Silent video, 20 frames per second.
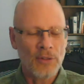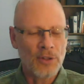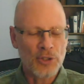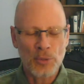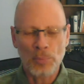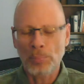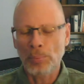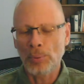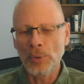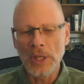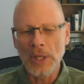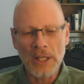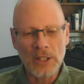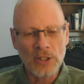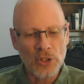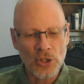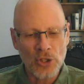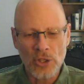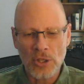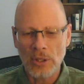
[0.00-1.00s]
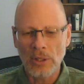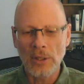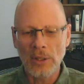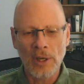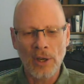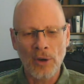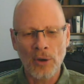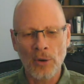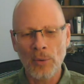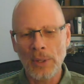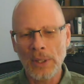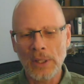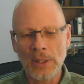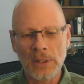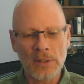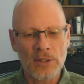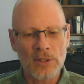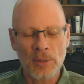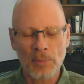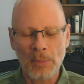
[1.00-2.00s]
There's a breach,
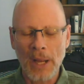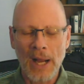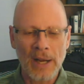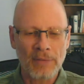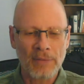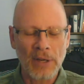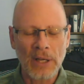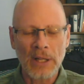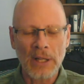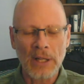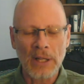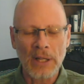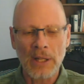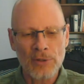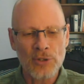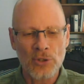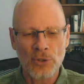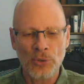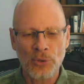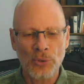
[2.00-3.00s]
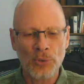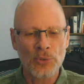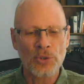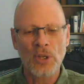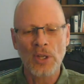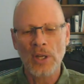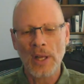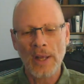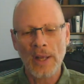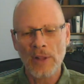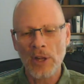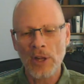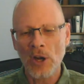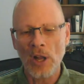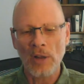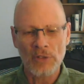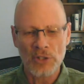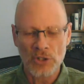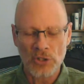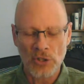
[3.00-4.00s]
in some kind of a cloud solution, and
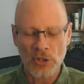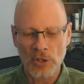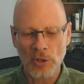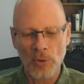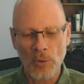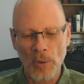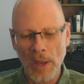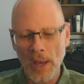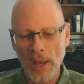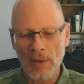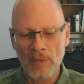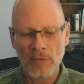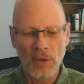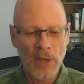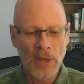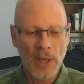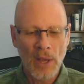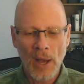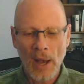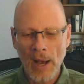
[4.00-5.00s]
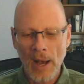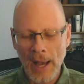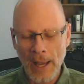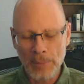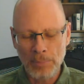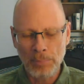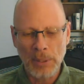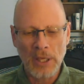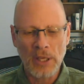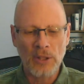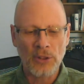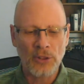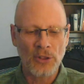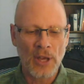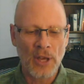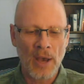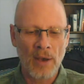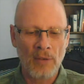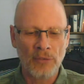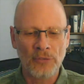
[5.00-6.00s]
then all of a sudden you have IP
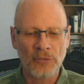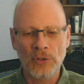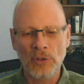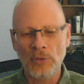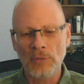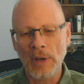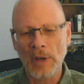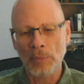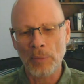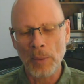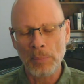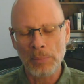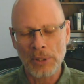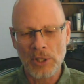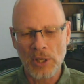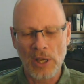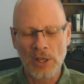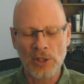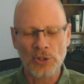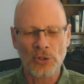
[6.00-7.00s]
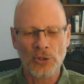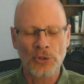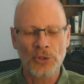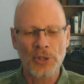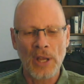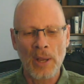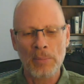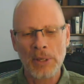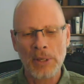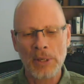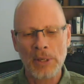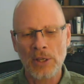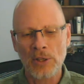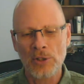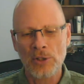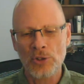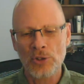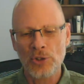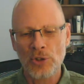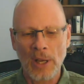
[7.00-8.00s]
theft, you've got reputational
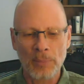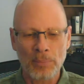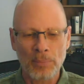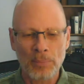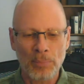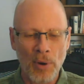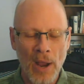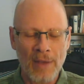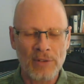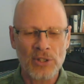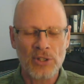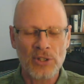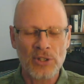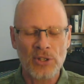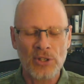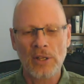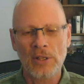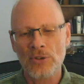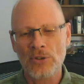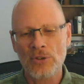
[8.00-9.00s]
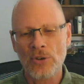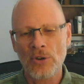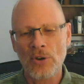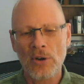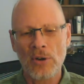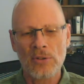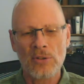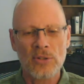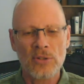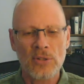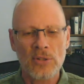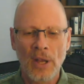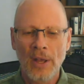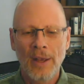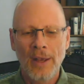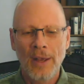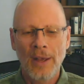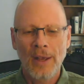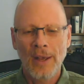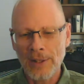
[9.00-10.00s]
damage, you got privacy concerns,
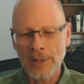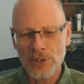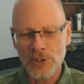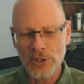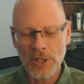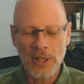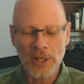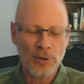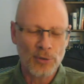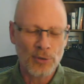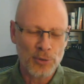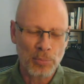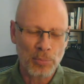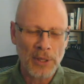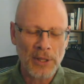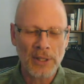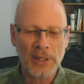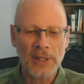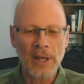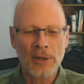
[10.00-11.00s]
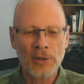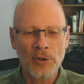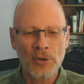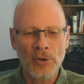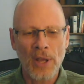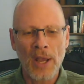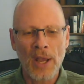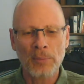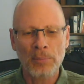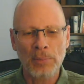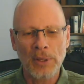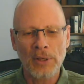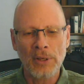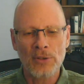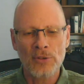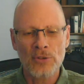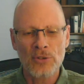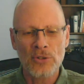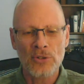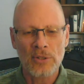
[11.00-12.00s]
and the CEO is breathing down your neck
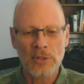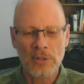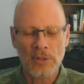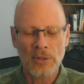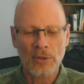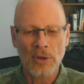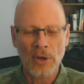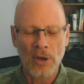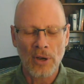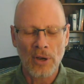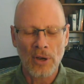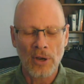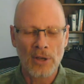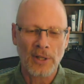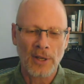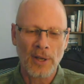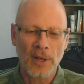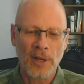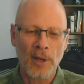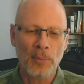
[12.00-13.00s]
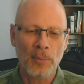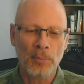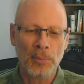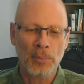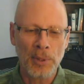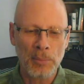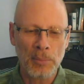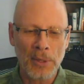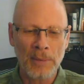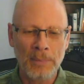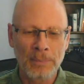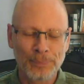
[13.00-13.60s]
because you're costing the company money.